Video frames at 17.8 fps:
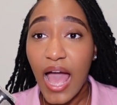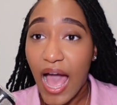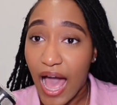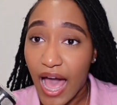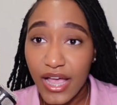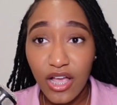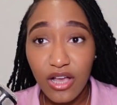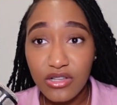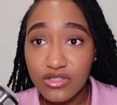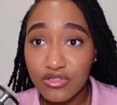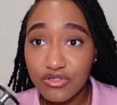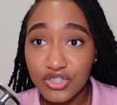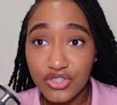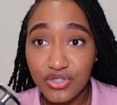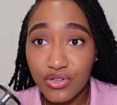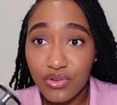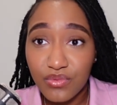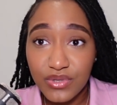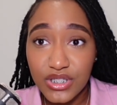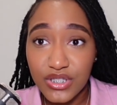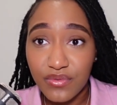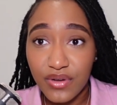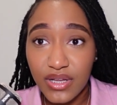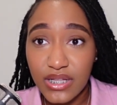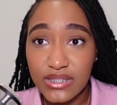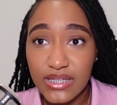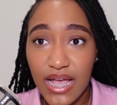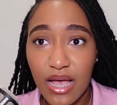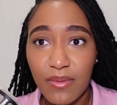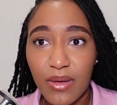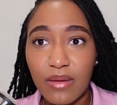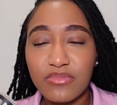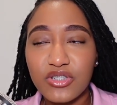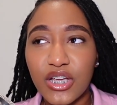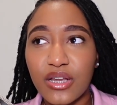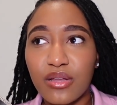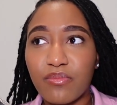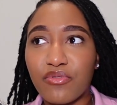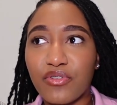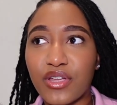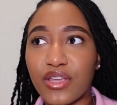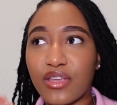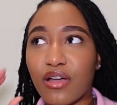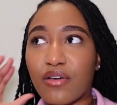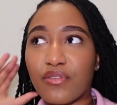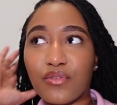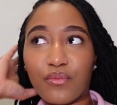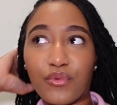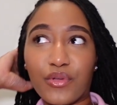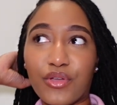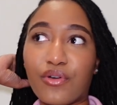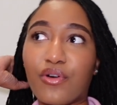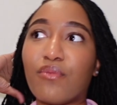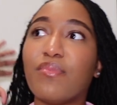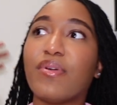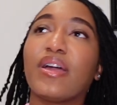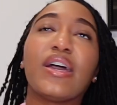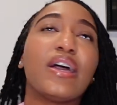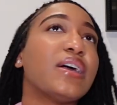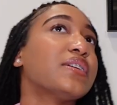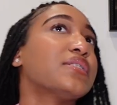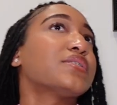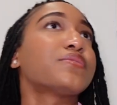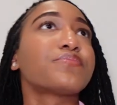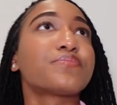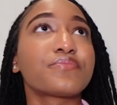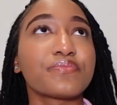I also struggle with screen time. I'm trying to bring y'all the real, because